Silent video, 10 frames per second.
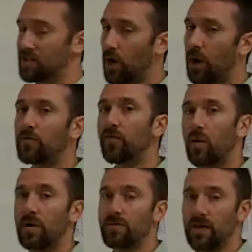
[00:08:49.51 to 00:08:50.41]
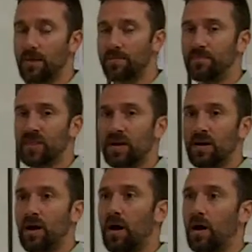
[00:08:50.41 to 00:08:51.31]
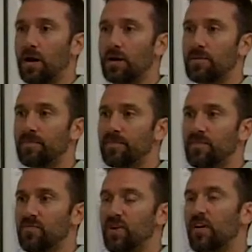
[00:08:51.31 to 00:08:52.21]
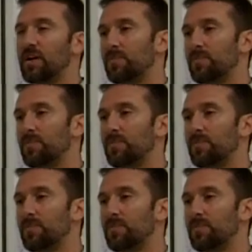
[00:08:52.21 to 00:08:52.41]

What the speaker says: All four of them are very